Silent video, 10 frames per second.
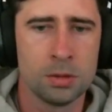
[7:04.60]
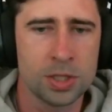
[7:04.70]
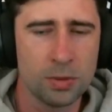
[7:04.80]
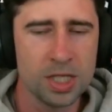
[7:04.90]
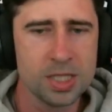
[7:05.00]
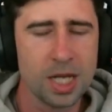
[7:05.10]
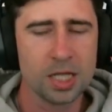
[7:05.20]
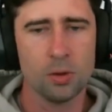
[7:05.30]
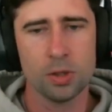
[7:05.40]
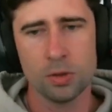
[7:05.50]
So with this deck,
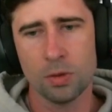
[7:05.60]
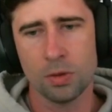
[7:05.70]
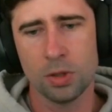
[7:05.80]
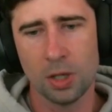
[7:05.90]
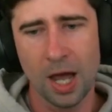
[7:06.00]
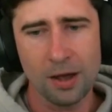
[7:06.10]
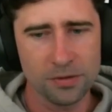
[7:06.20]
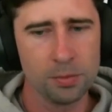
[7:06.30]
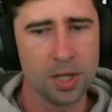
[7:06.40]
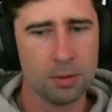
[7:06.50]
you have
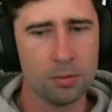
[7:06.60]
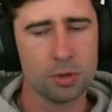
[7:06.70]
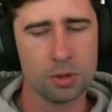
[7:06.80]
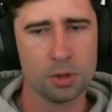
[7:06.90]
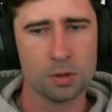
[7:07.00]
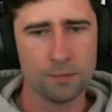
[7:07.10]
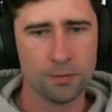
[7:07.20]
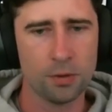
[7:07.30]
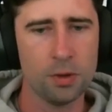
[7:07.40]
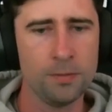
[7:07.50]
to play Moon Girl on
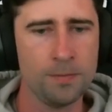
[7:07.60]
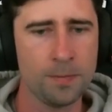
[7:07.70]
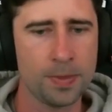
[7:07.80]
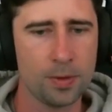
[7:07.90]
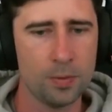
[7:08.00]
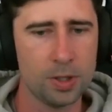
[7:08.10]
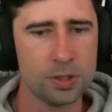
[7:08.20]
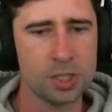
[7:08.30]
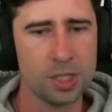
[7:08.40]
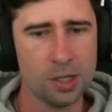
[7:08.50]
4
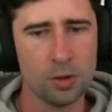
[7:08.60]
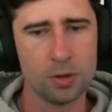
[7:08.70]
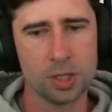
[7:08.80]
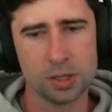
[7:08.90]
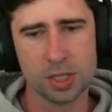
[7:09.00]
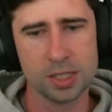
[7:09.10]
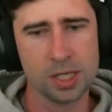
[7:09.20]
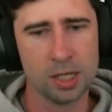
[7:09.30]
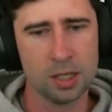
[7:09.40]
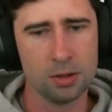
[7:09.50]
with She-Hulk and
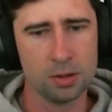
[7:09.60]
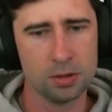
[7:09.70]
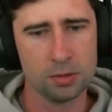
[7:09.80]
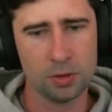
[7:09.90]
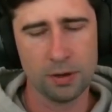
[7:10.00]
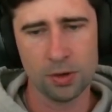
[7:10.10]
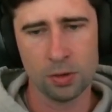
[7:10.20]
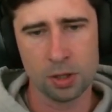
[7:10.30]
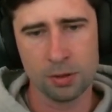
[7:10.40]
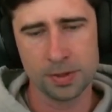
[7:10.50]
Titania and whatever you
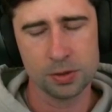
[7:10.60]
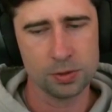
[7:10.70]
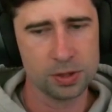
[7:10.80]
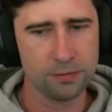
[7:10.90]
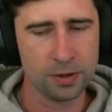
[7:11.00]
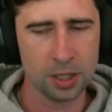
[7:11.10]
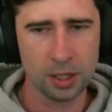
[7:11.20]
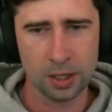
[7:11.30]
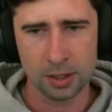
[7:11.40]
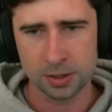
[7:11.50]
want to copy towards the front of
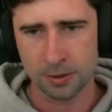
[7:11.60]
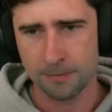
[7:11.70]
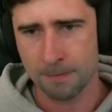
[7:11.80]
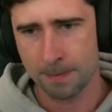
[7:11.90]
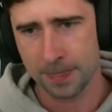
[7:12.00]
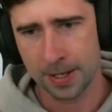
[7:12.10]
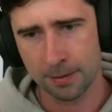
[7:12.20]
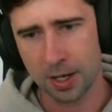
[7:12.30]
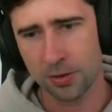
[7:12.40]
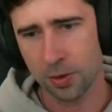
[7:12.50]
your hand.
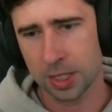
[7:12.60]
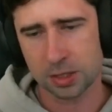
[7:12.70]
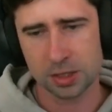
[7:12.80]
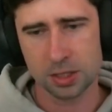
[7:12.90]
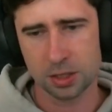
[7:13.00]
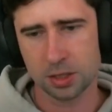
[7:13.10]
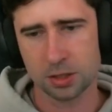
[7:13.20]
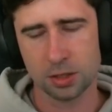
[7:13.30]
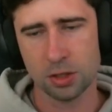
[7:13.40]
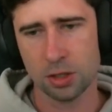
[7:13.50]
Otherwise, it's just
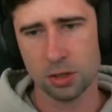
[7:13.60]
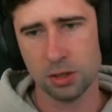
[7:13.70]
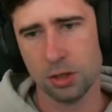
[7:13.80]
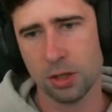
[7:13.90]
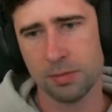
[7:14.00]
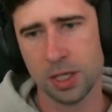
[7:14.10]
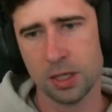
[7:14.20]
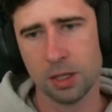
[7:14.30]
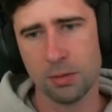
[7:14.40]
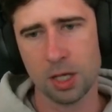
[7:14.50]
not a play
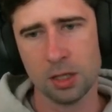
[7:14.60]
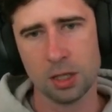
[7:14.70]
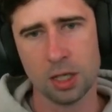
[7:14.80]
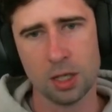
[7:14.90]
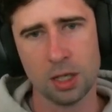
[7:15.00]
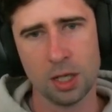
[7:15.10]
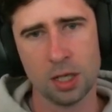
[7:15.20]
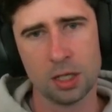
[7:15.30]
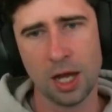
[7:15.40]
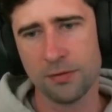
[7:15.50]
that you make.
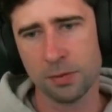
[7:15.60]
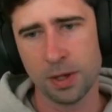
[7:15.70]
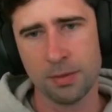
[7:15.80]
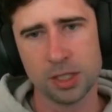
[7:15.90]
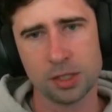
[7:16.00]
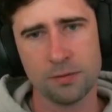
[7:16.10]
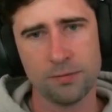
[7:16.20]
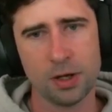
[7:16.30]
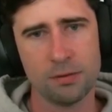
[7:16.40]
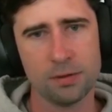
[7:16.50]
And you have to play Magik on
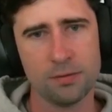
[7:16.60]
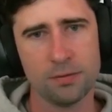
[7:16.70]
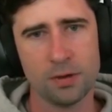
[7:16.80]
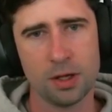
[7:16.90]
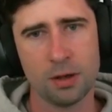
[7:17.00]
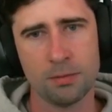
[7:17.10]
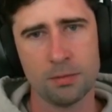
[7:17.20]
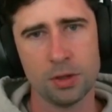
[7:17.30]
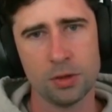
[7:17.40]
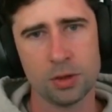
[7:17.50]
5 if
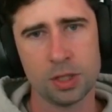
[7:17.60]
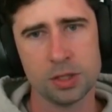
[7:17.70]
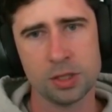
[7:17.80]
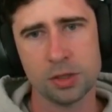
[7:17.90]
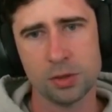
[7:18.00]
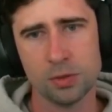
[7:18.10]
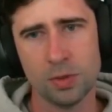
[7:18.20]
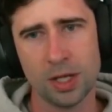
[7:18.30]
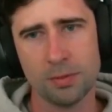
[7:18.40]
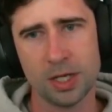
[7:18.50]
you're looking to do
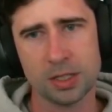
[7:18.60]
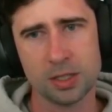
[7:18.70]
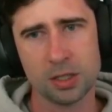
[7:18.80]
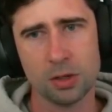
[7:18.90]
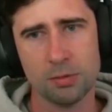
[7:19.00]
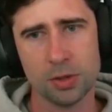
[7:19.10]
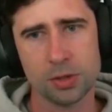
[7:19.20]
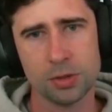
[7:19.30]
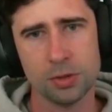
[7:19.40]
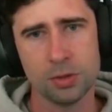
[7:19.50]
other parts of the combo
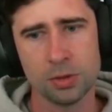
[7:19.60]
too.